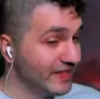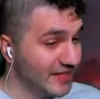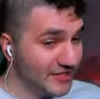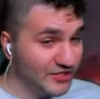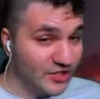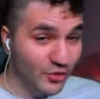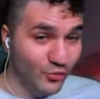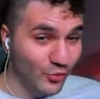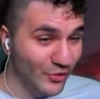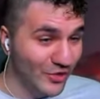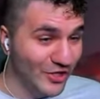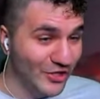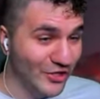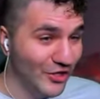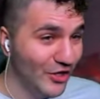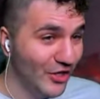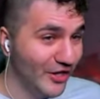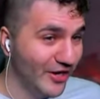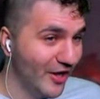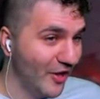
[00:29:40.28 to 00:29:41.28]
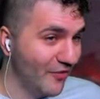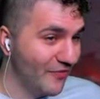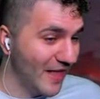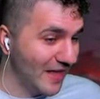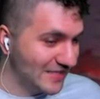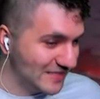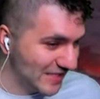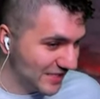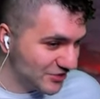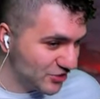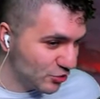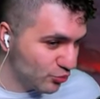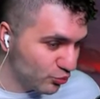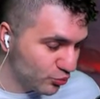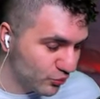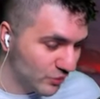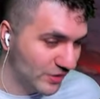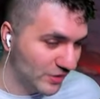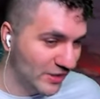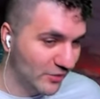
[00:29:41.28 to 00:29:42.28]
actually really good. That's actually
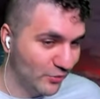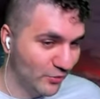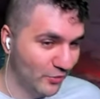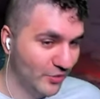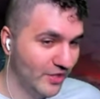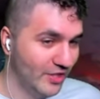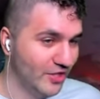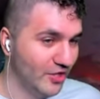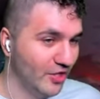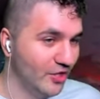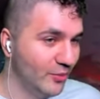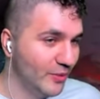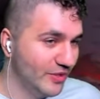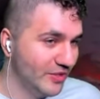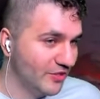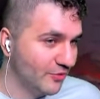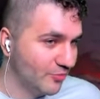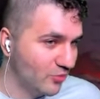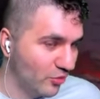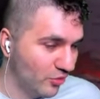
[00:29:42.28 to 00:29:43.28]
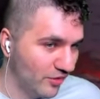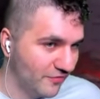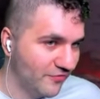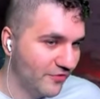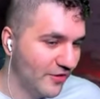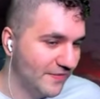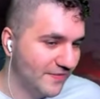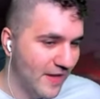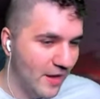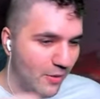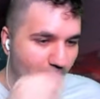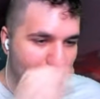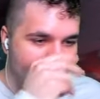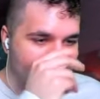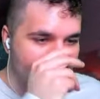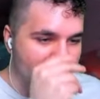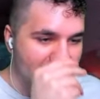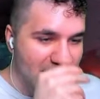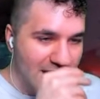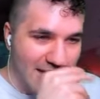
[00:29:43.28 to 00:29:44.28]
really really good. We get to proliferate that way.
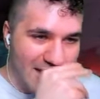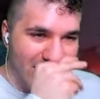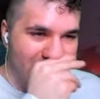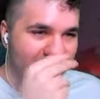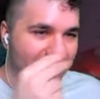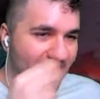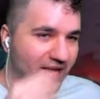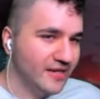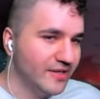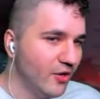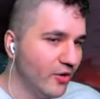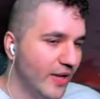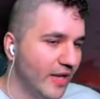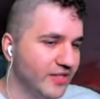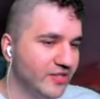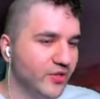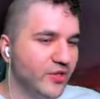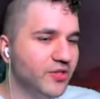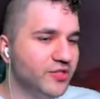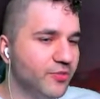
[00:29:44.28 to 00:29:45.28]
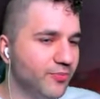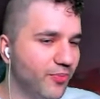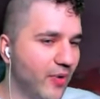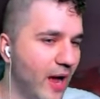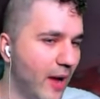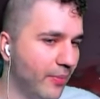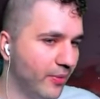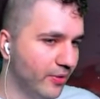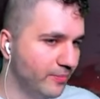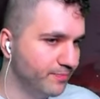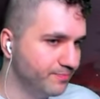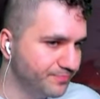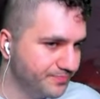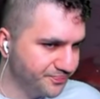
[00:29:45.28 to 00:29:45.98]
And okay, so here's the problem.